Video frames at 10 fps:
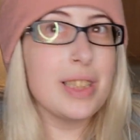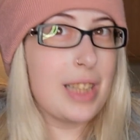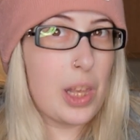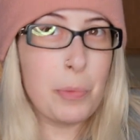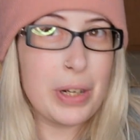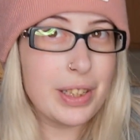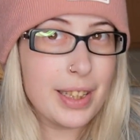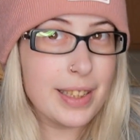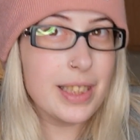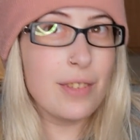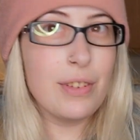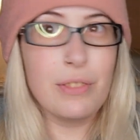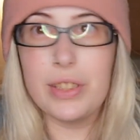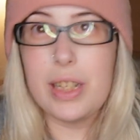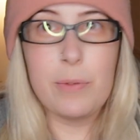to celebrating Thanksgiving for
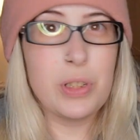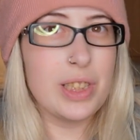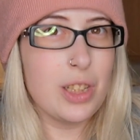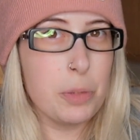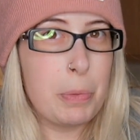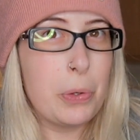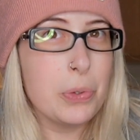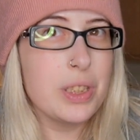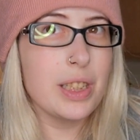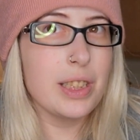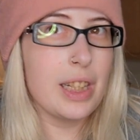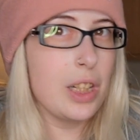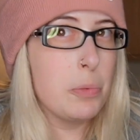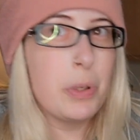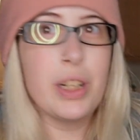the same reason they're opposed to
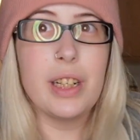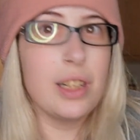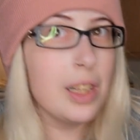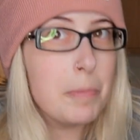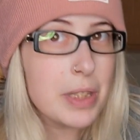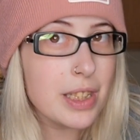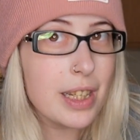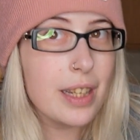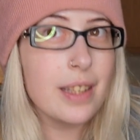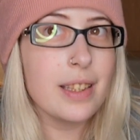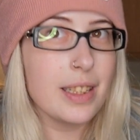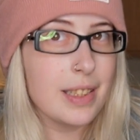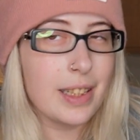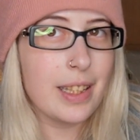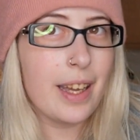celebrating Columbus Day and things
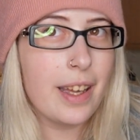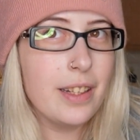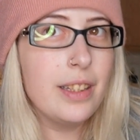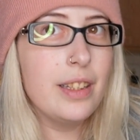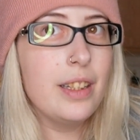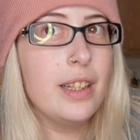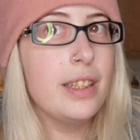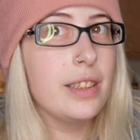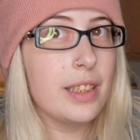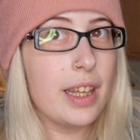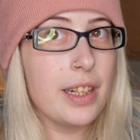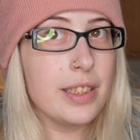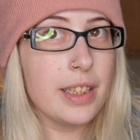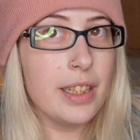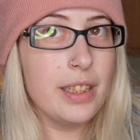like that. To that I
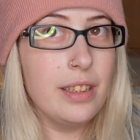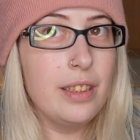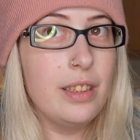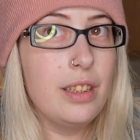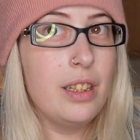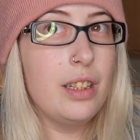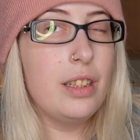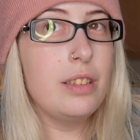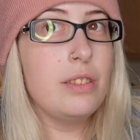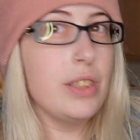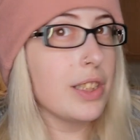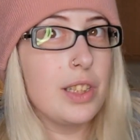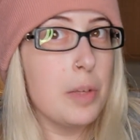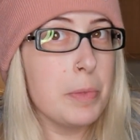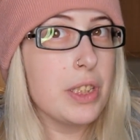say, yes,
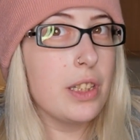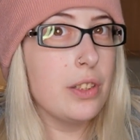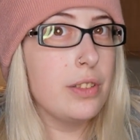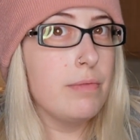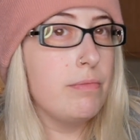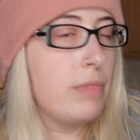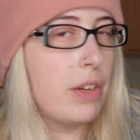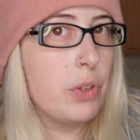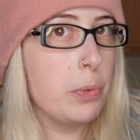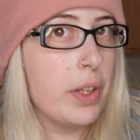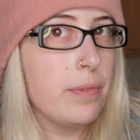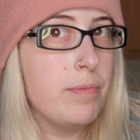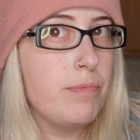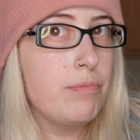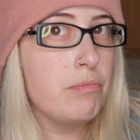Columbus killed everyone.
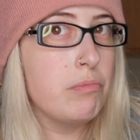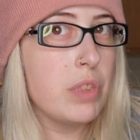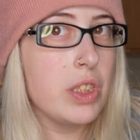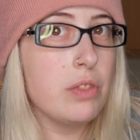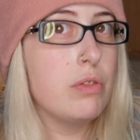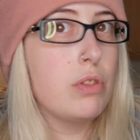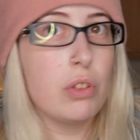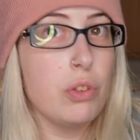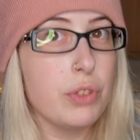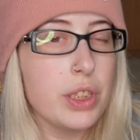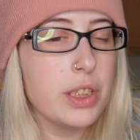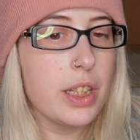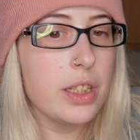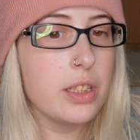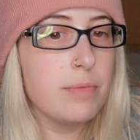He took over this
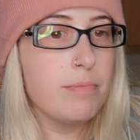land.